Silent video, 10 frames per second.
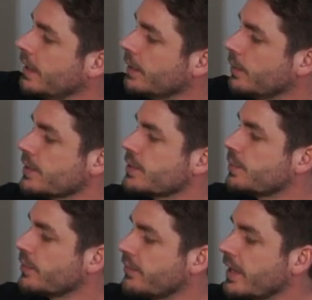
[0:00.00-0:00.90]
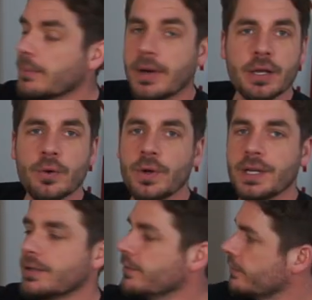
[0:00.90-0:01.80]
He wants to prevent my
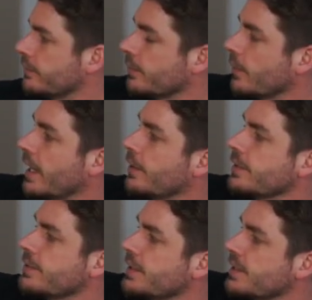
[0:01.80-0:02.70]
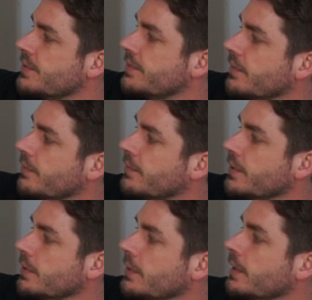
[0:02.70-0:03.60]
queen from going to this
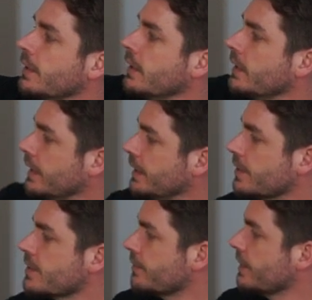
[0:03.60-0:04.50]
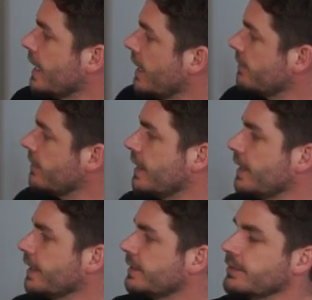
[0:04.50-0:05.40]
field. He doesn't really have
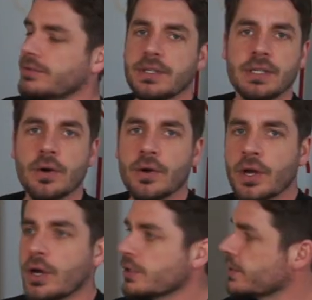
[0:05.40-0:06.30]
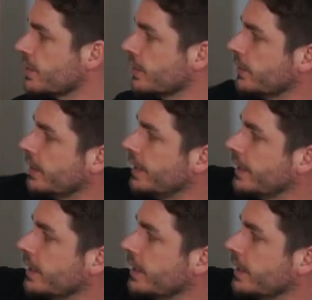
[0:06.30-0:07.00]
any activity going on, so